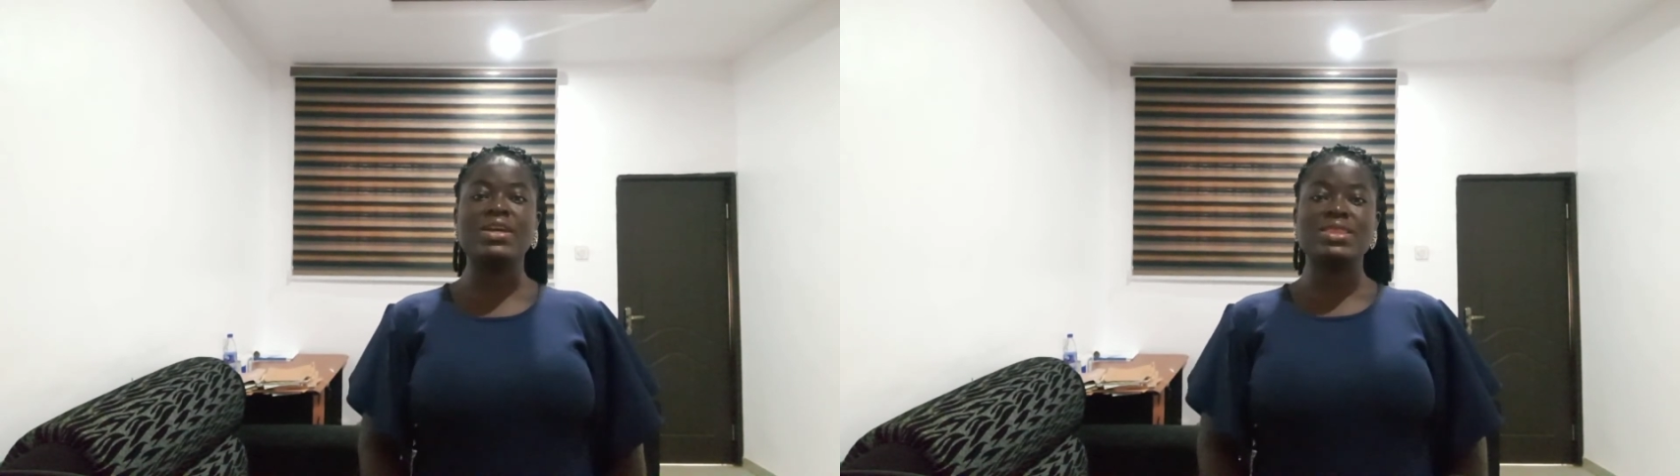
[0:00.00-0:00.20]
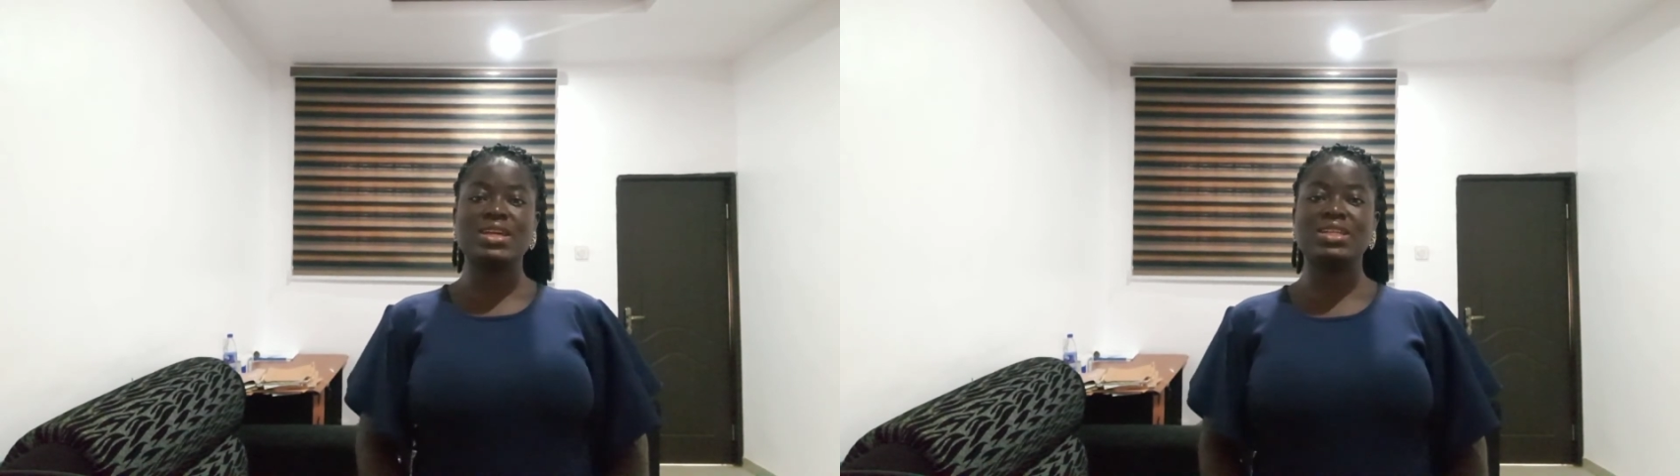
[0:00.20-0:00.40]

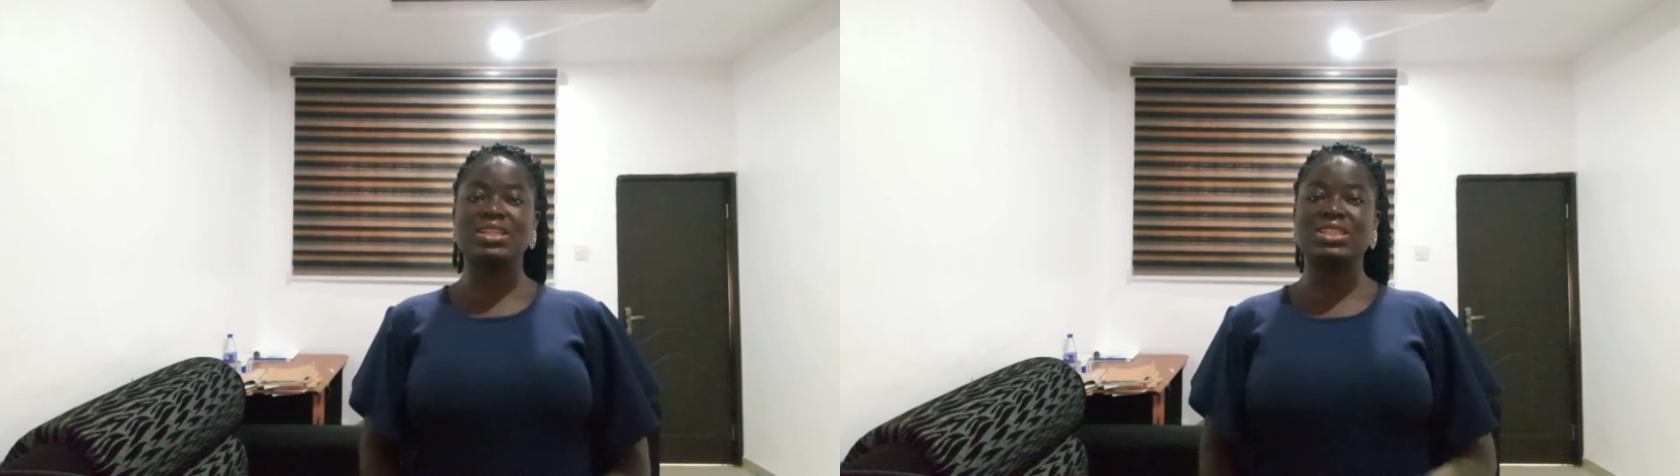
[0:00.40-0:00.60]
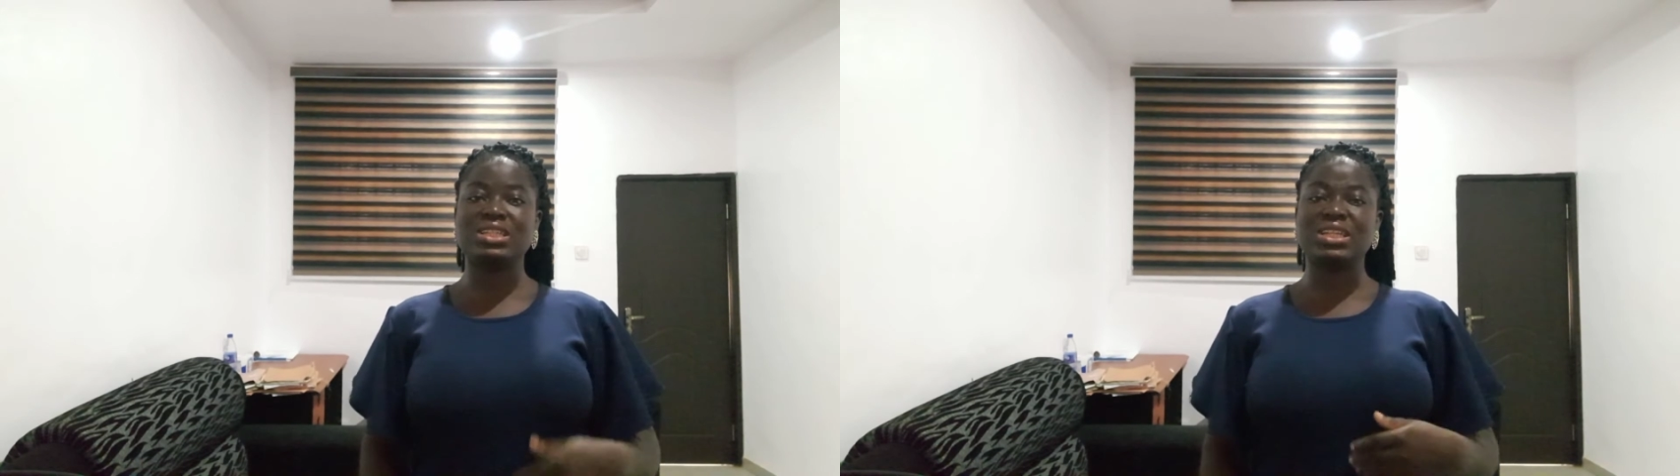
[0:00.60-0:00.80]
Thing
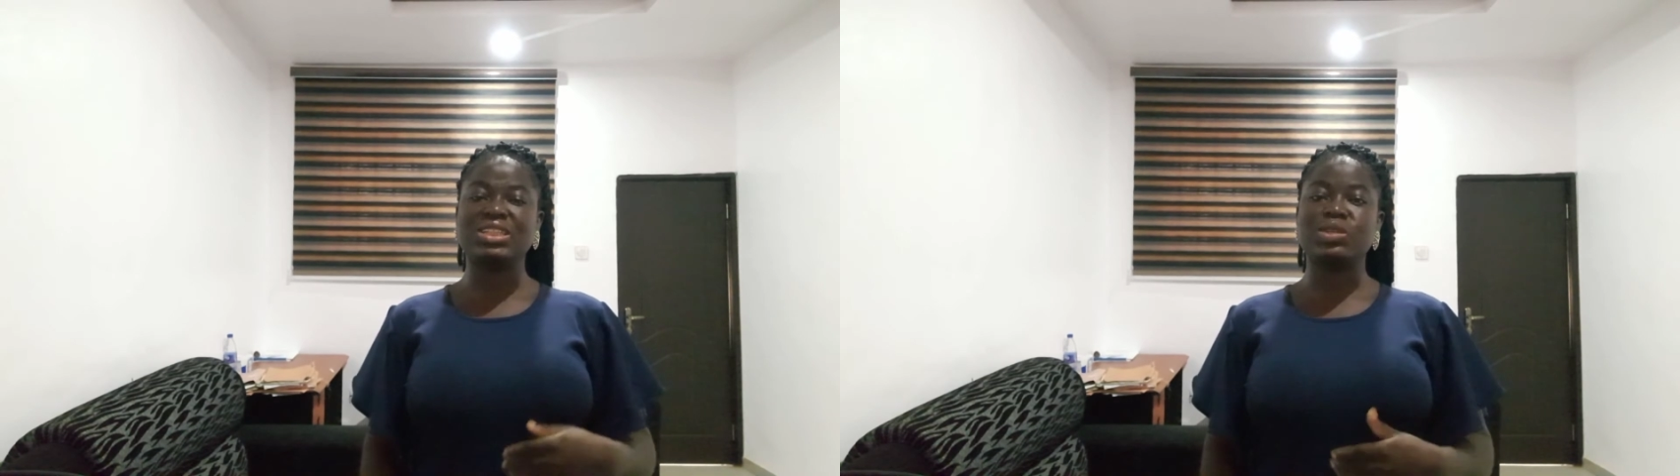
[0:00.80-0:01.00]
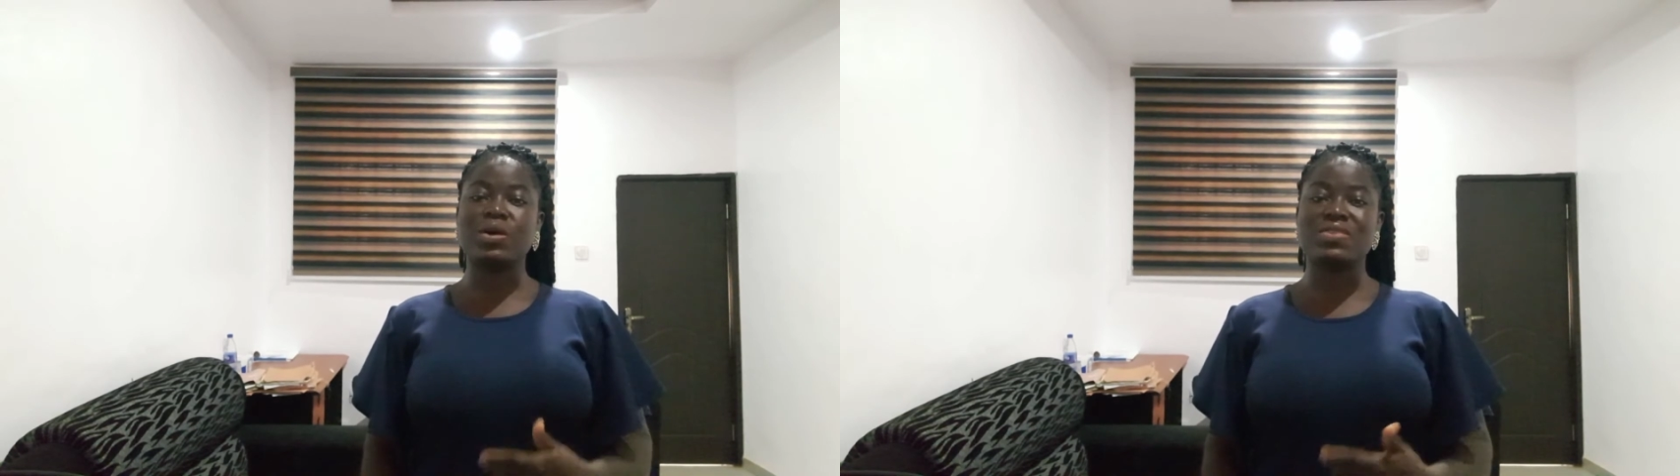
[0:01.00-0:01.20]
is,
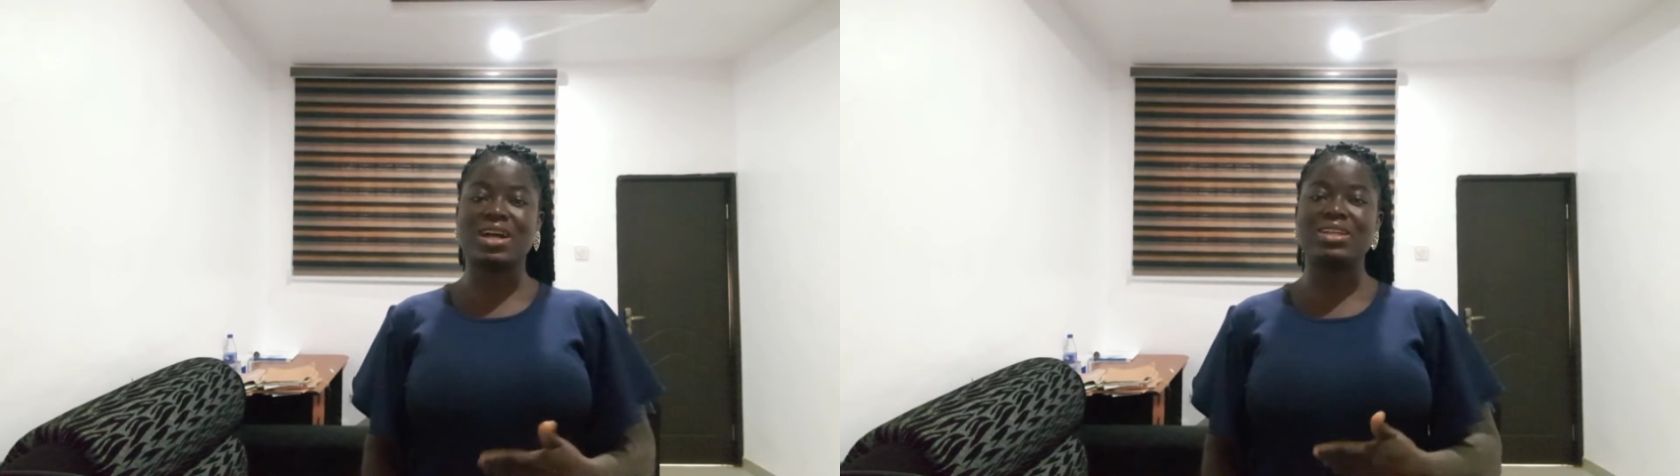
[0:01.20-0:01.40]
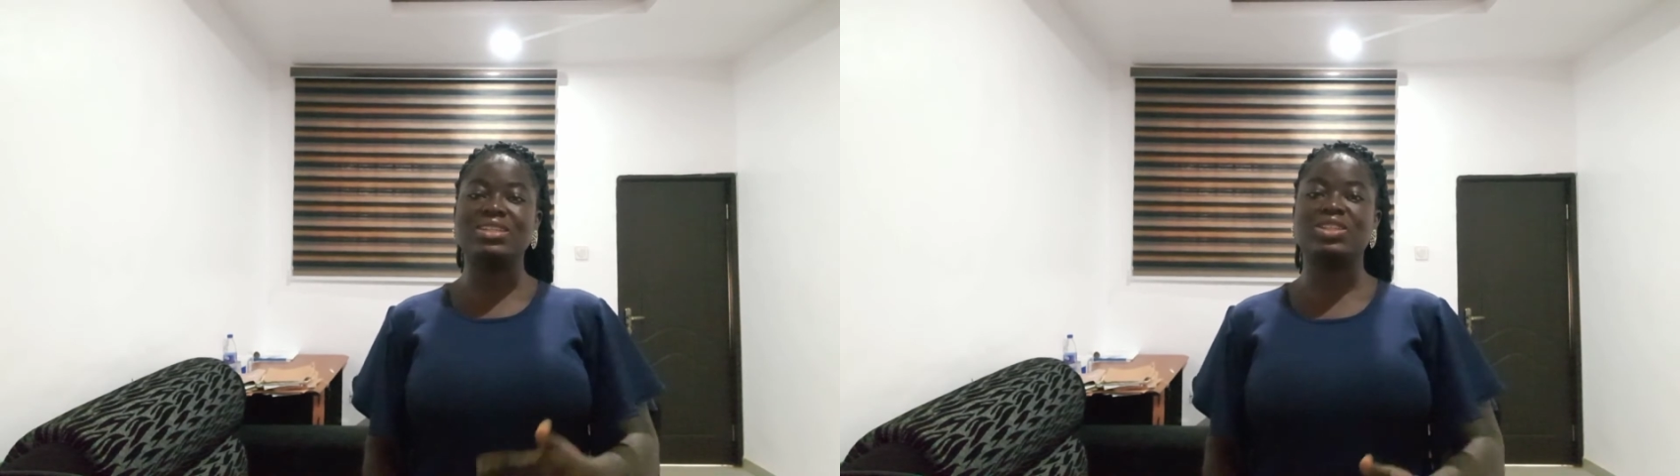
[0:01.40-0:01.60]
it's not
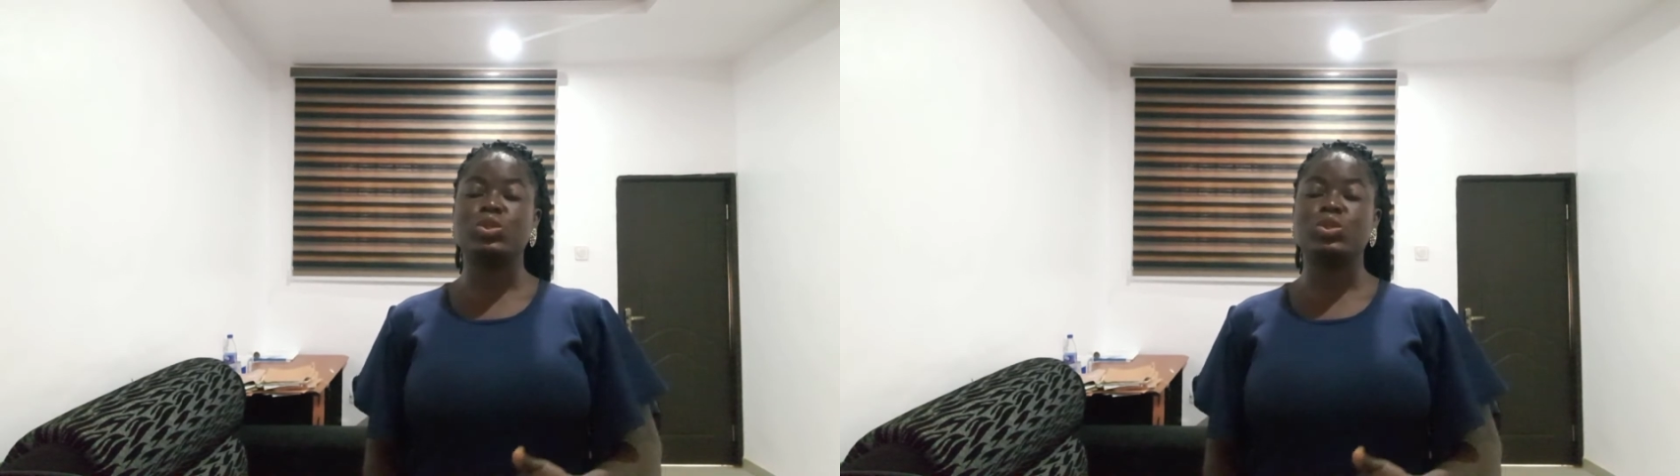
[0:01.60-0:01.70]
that easy